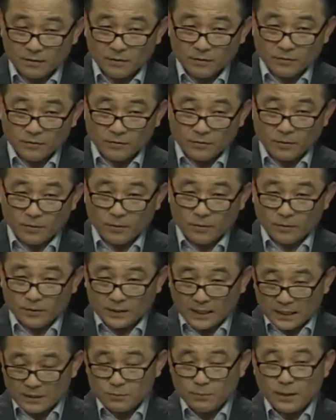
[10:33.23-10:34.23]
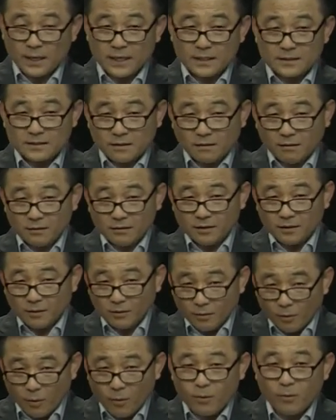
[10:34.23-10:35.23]
So that's why it's called a
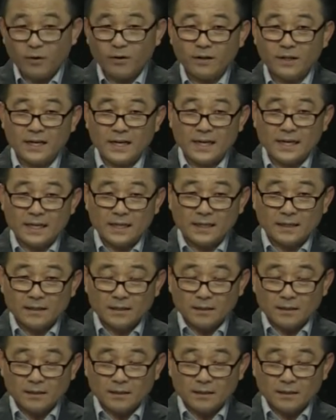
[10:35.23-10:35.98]
locally